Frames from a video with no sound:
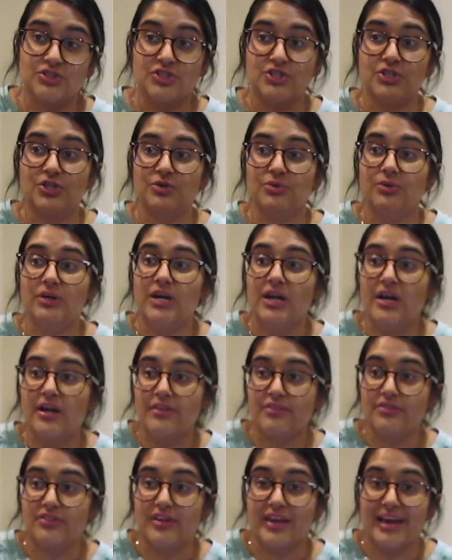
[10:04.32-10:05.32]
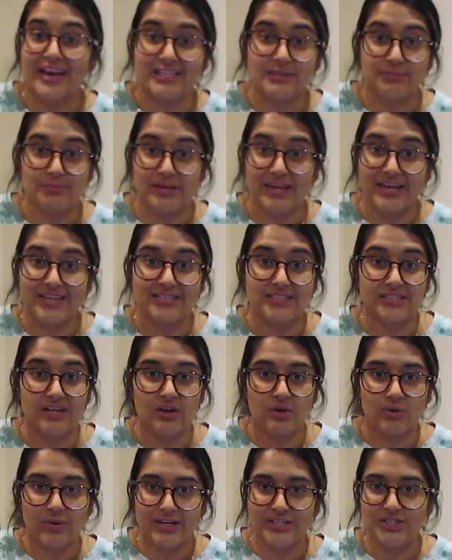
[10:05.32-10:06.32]
to the SBA style
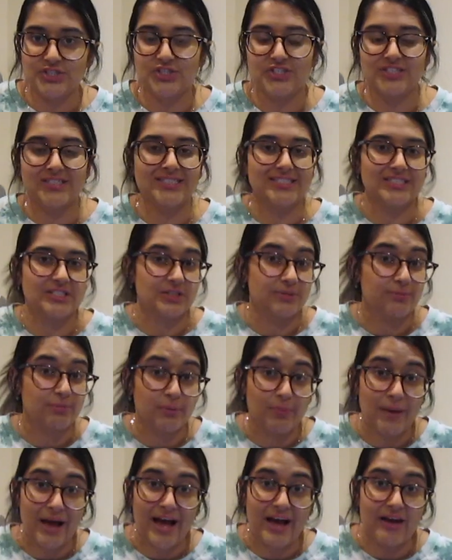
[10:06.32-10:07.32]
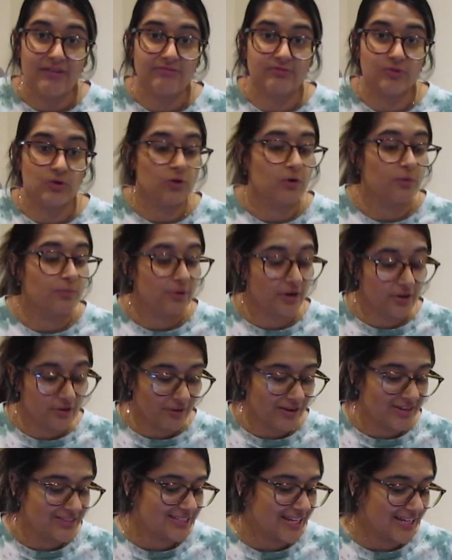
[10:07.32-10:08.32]
questions and to prepare for
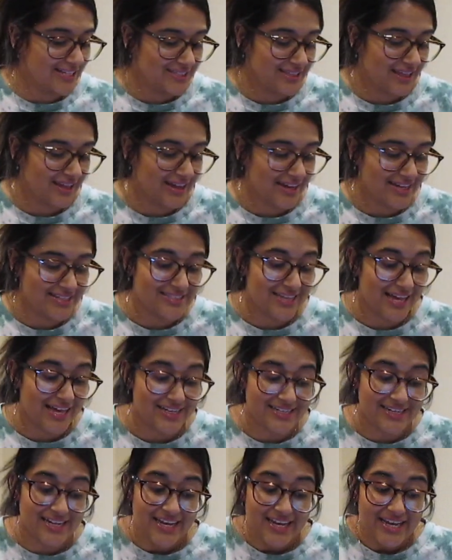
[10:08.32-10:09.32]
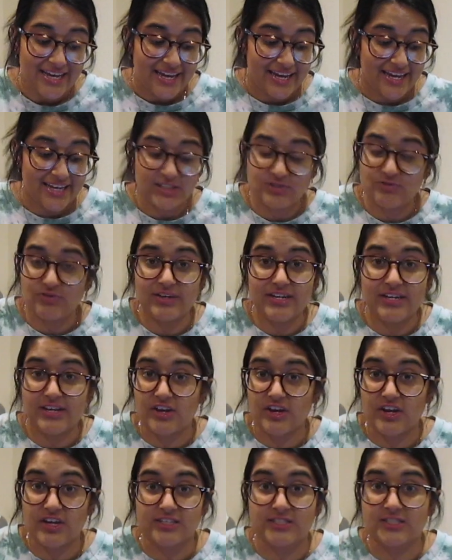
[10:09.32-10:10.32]
progress tests. Like I said, it's really
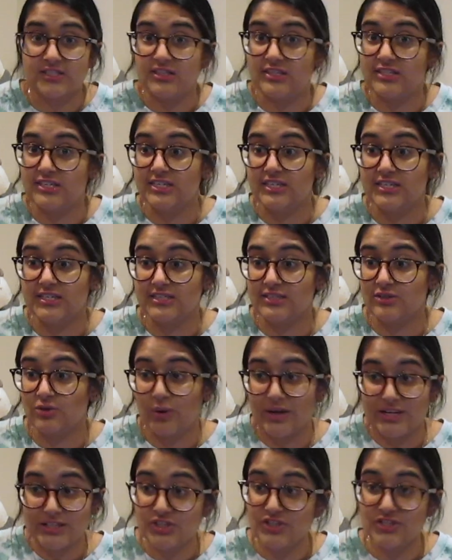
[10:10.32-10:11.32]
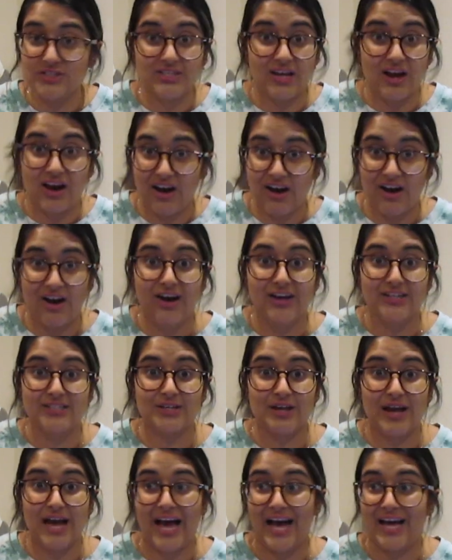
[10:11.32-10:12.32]
good. The questions are hard
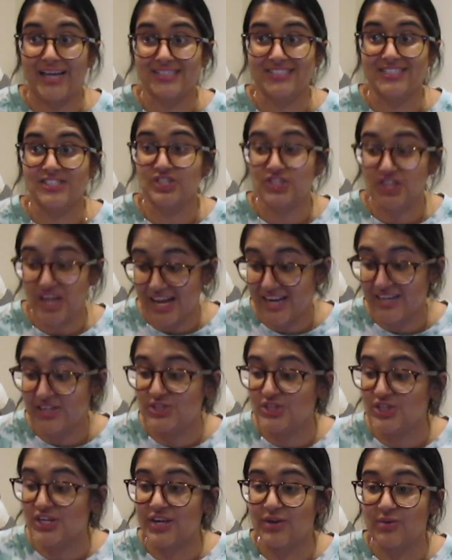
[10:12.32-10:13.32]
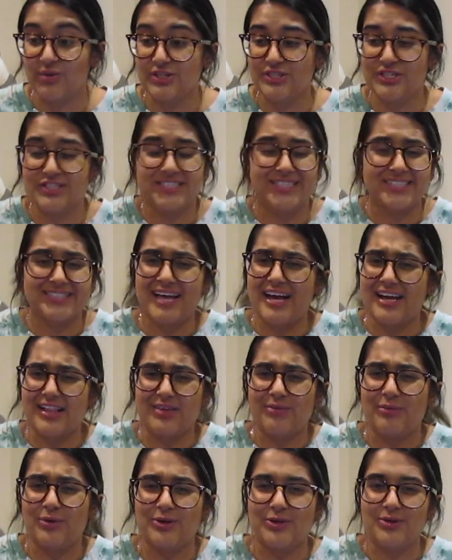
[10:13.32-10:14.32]
and challenging, which is
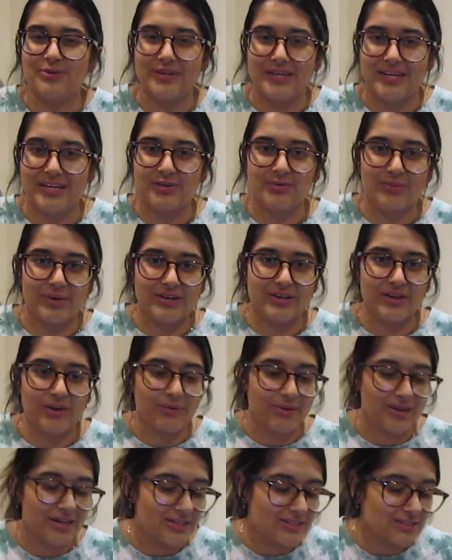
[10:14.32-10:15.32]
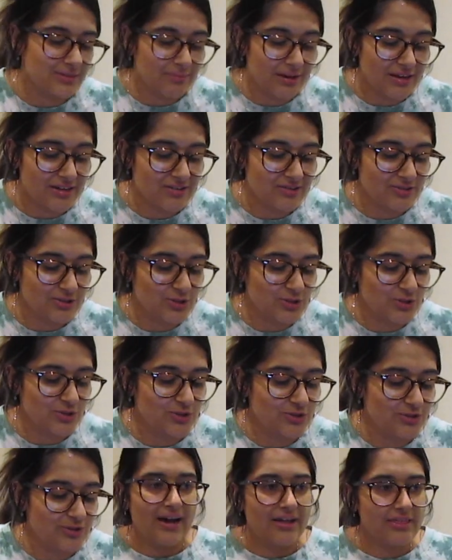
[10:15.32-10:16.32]
exactly what you need when going into medical
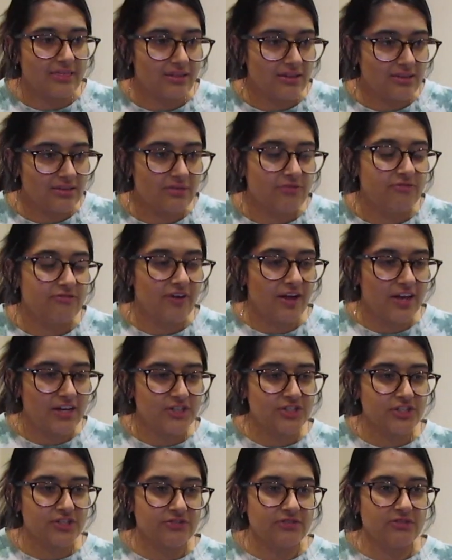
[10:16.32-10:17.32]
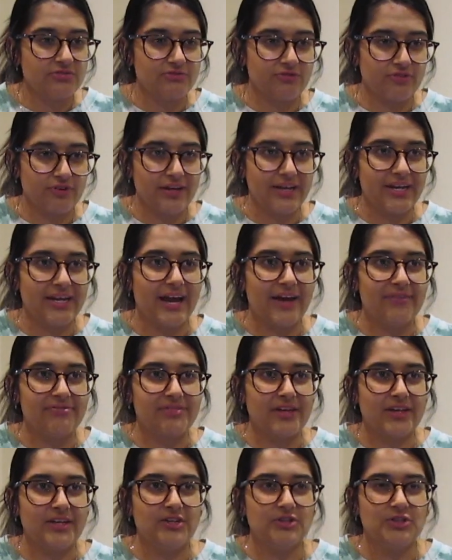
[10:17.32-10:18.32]
school. I think the first year is free, and
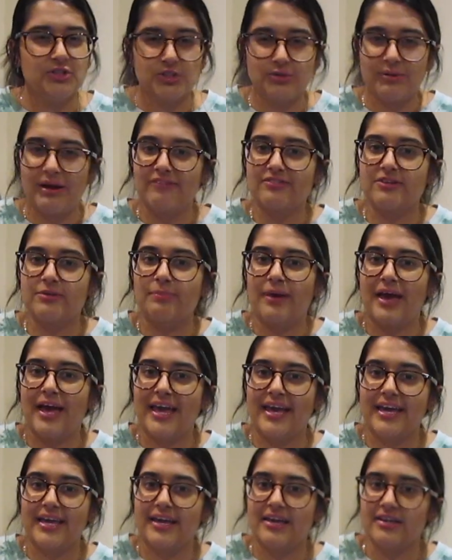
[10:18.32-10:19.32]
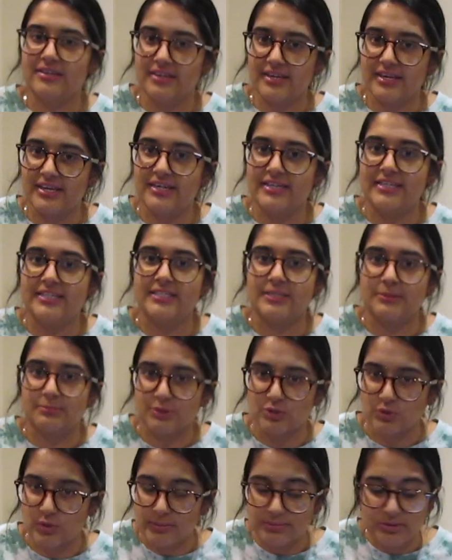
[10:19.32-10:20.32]
then you do have to pay a yearly
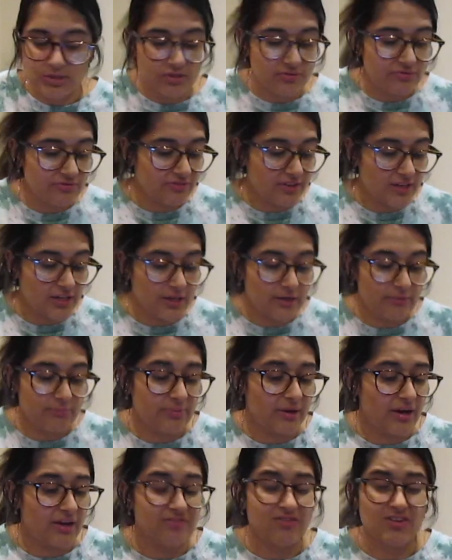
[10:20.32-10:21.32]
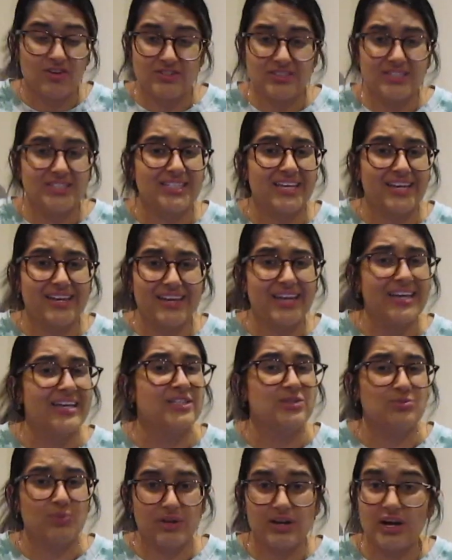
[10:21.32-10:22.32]
subscription fee, but I've got to say it
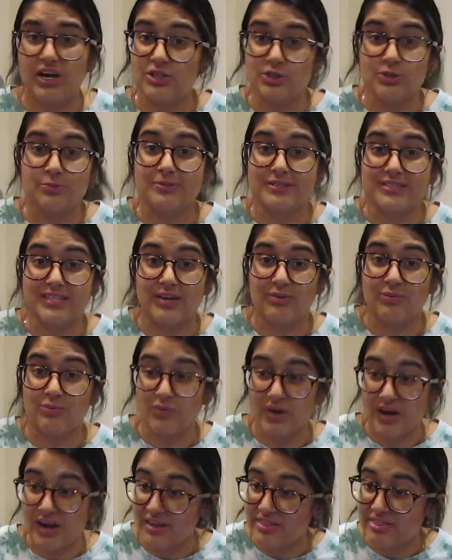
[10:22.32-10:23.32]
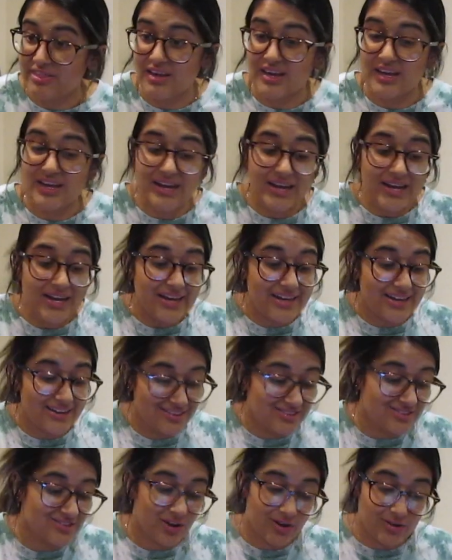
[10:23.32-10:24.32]
is 100% worth it. It
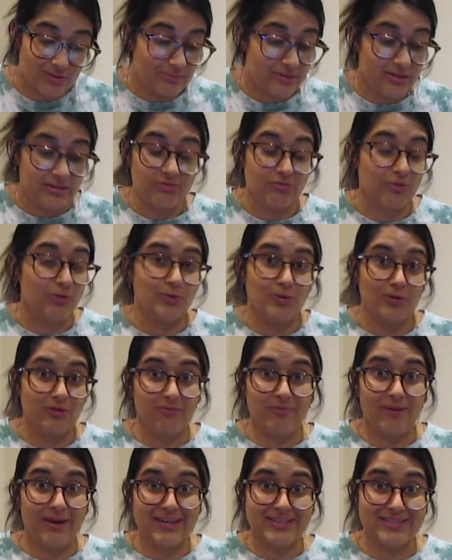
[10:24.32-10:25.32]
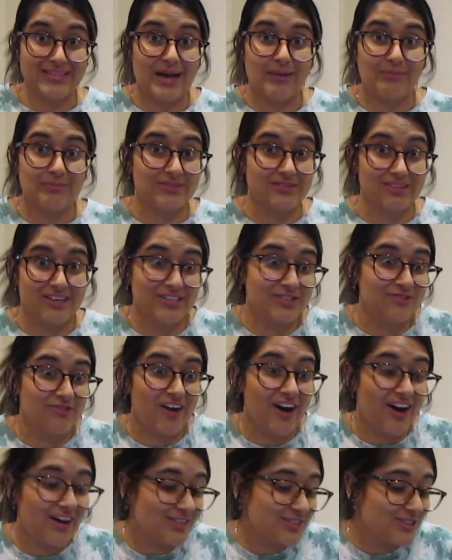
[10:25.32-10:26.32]
has gotten me through all of my exams thus
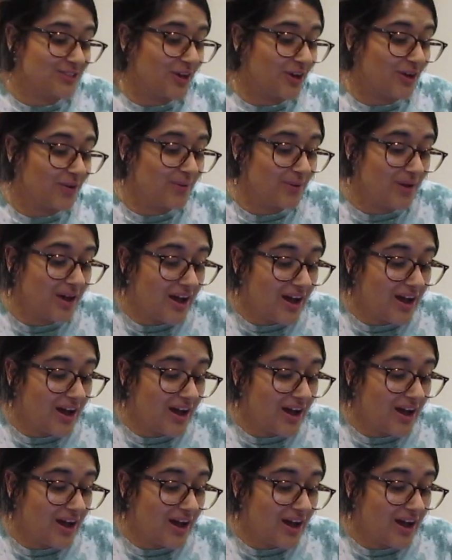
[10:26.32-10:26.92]
far, so